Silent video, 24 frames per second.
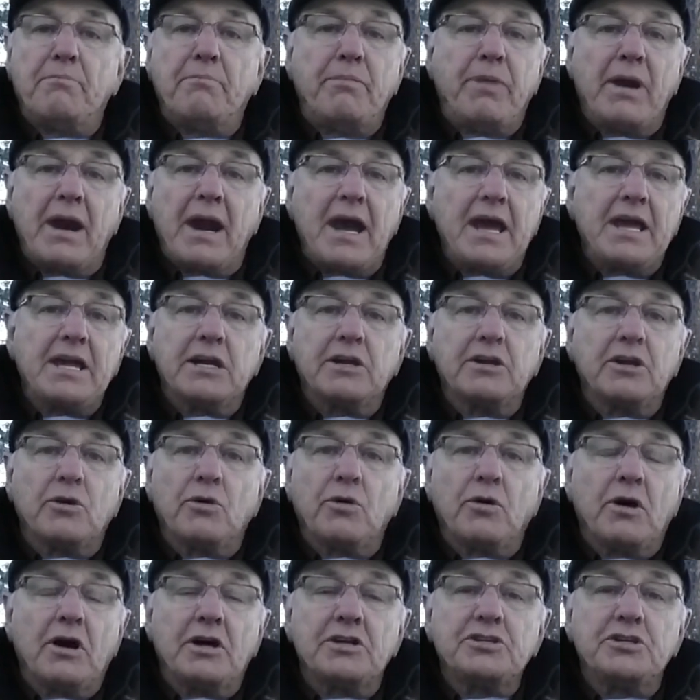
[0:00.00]
buy an
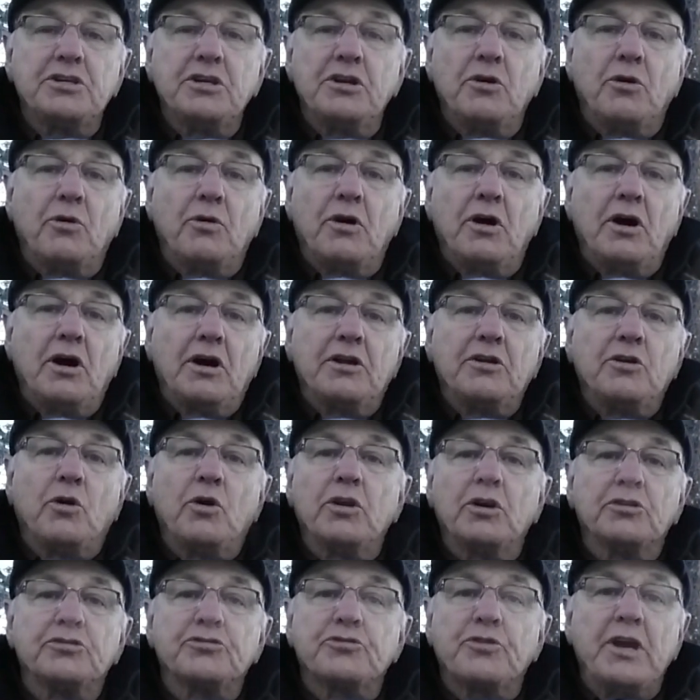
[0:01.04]

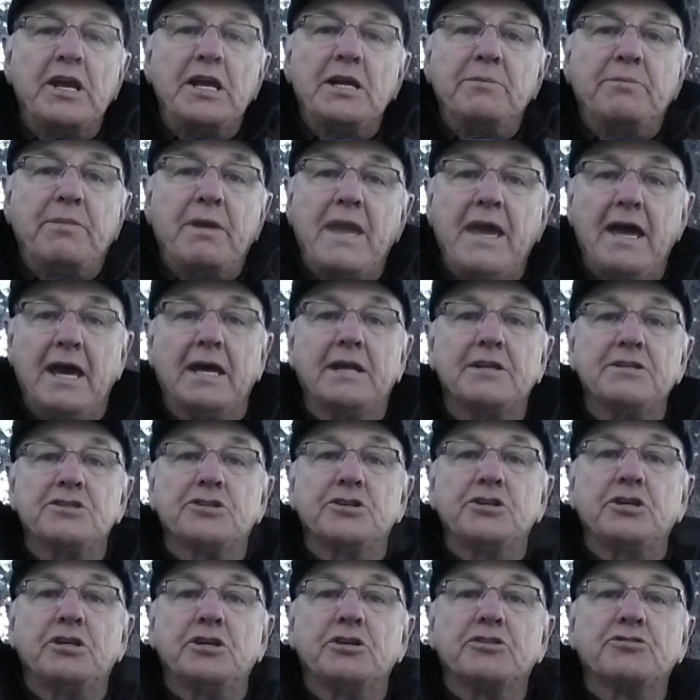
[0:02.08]
oil drain pan
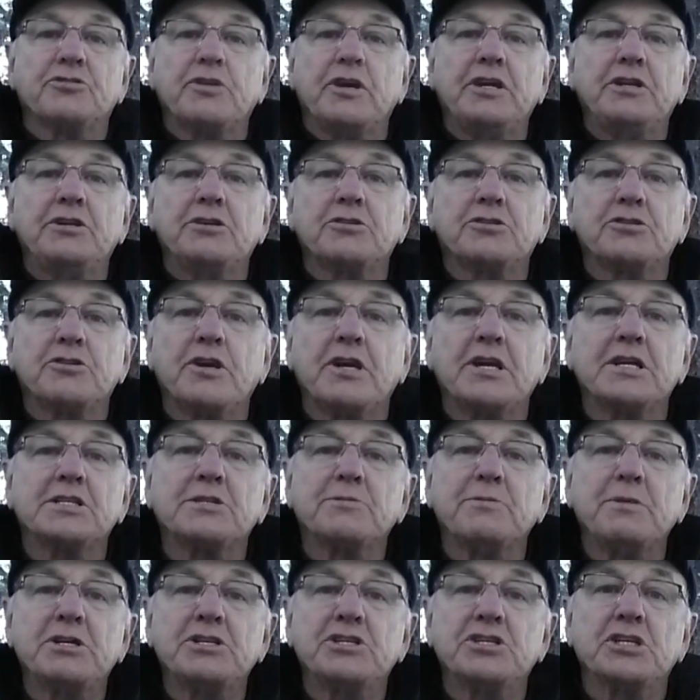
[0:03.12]
so you can drain your
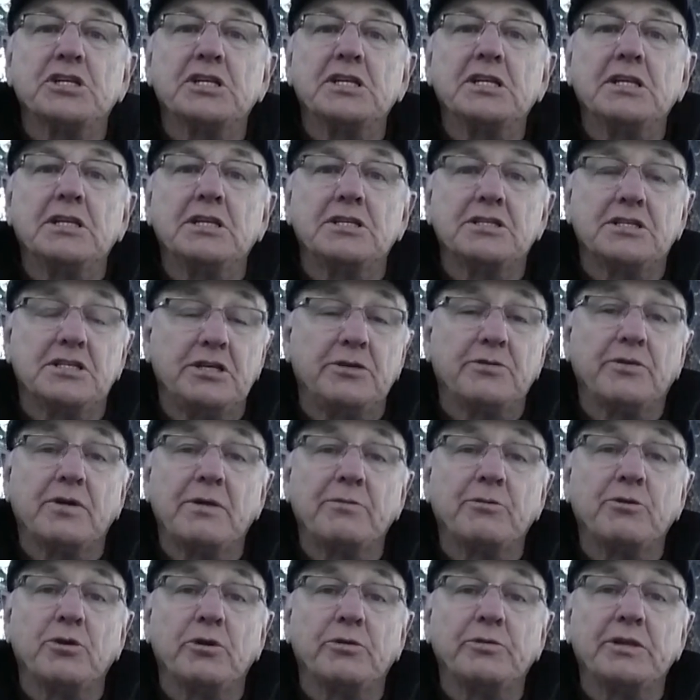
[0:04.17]
transmission. You see where
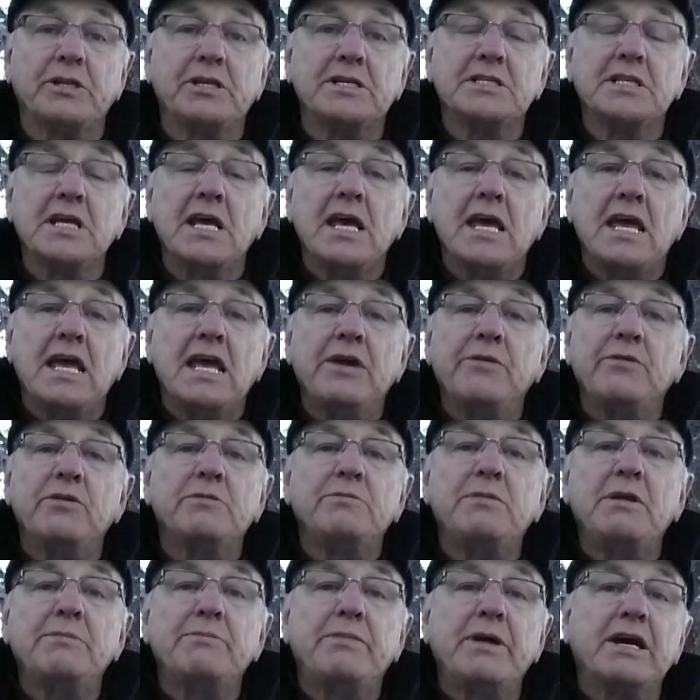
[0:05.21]
I'm going with this? It
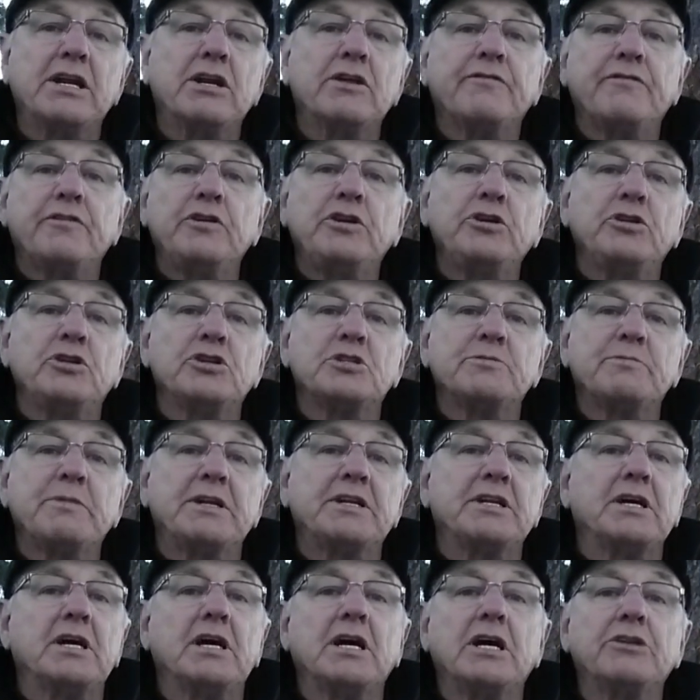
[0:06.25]
would be better for you to
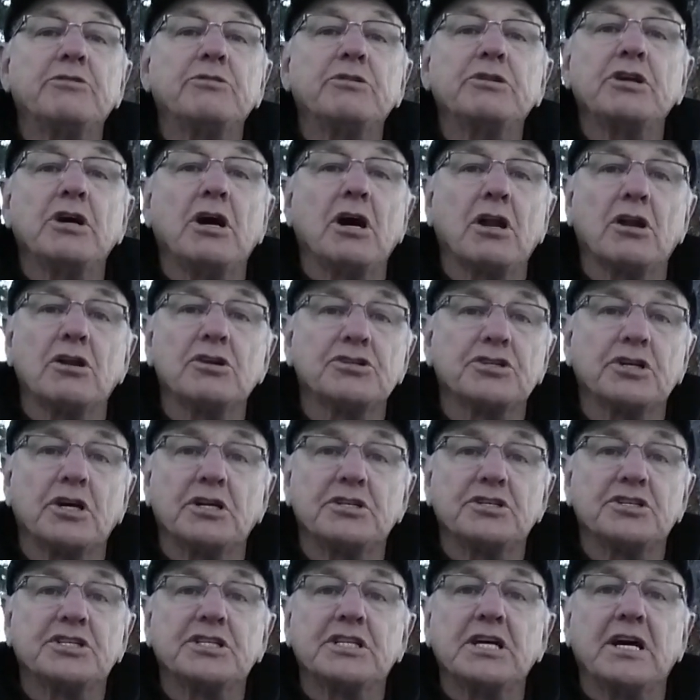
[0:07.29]
spend $100 on
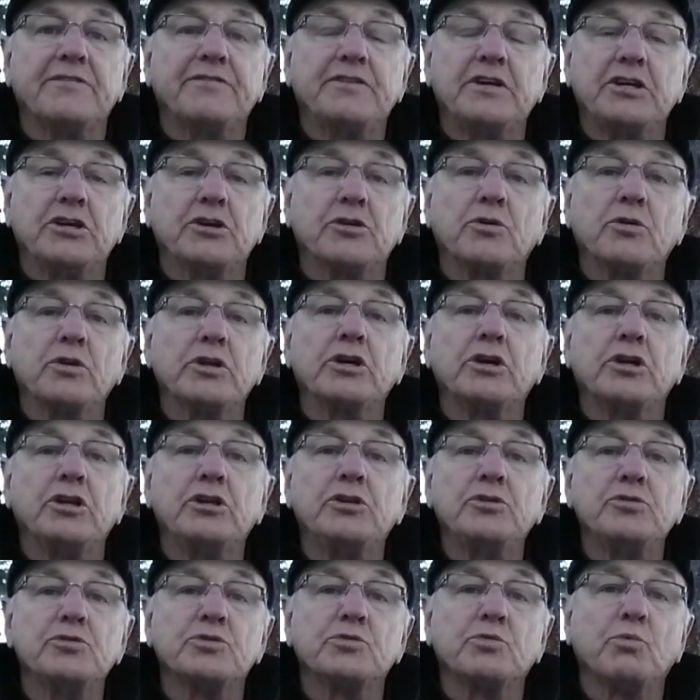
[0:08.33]
stuff that you're only going to
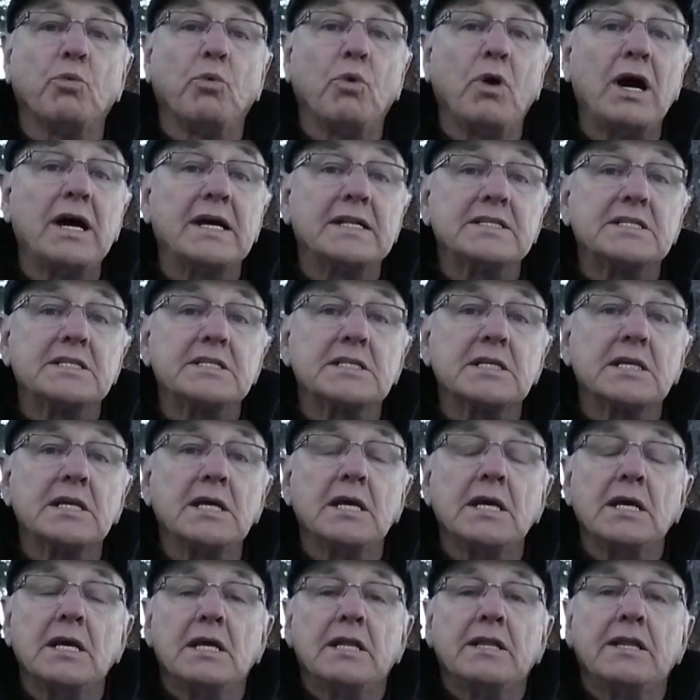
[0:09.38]
use once
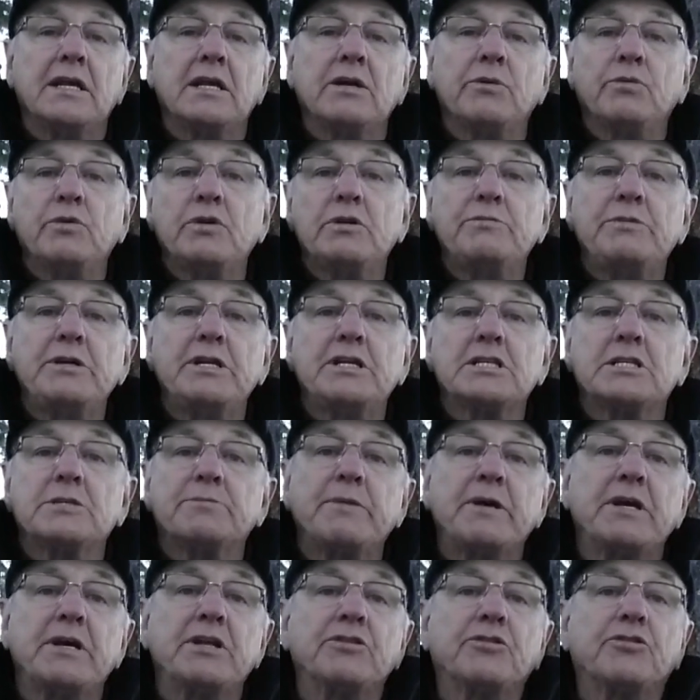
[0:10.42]
than it would be to
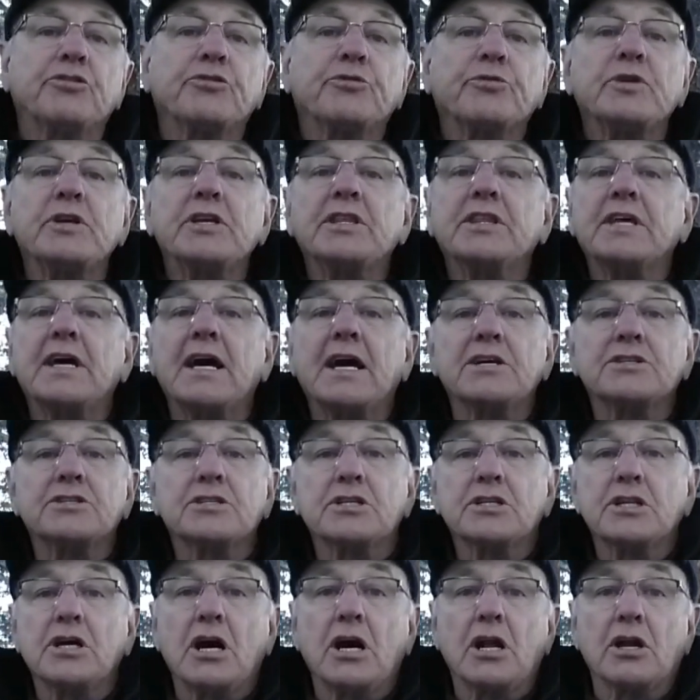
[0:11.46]
spend
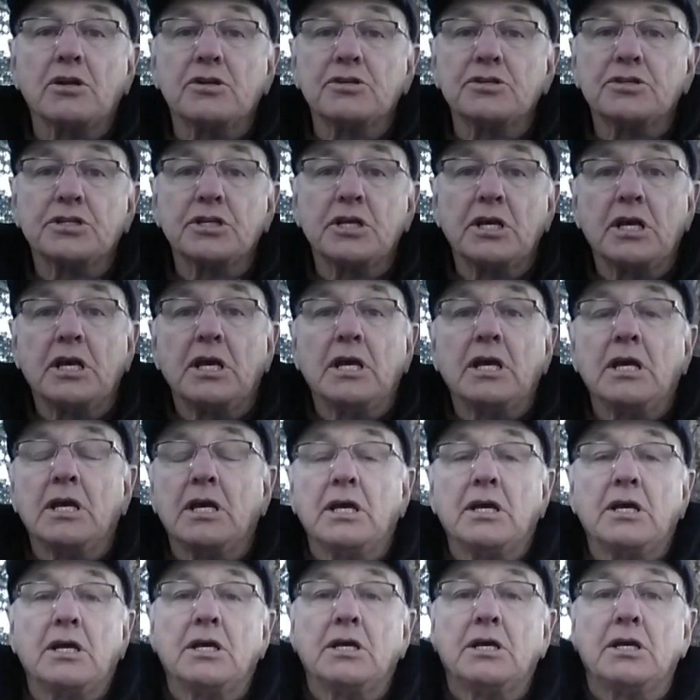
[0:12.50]
$3,000
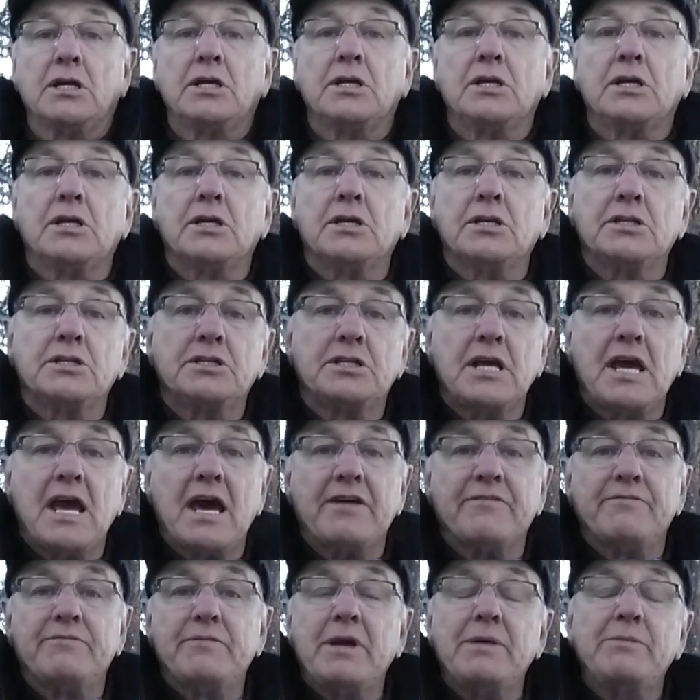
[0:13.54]
to
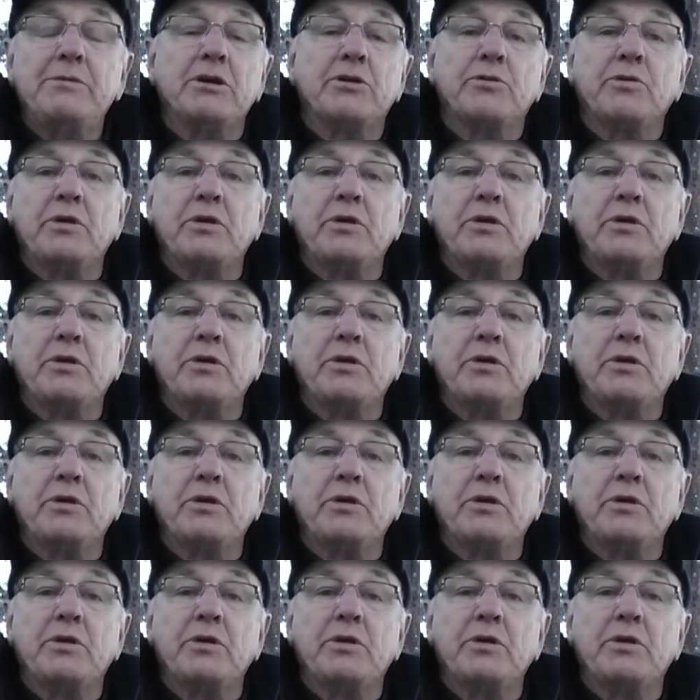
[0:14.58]
have maybe a